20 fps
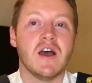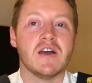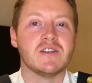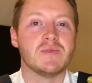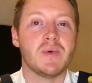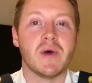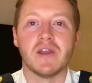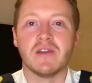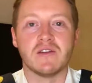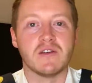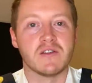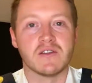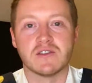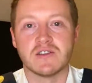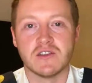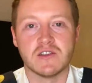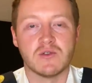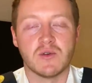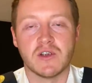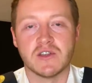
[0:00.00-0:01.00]
depending on the
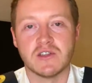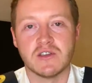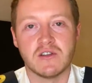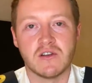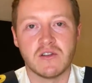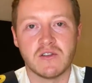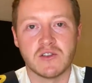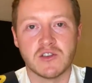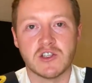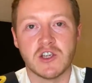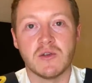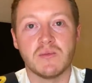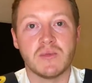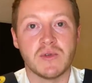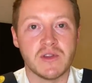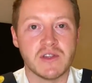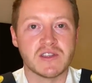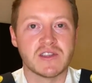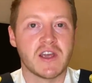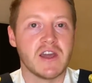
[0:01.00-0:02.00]
situation on the ship.
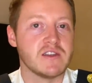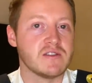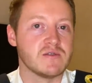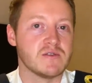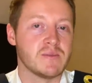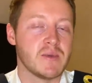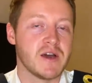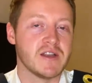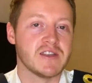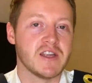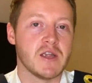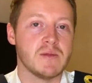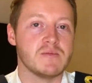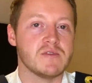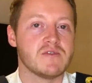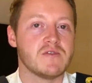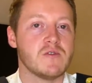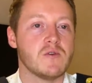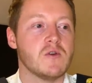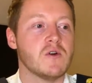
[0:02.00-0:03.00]
In this case it was about a day
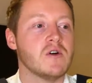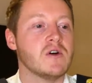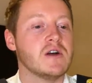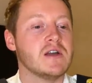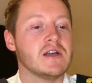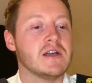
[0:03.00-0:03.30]
before,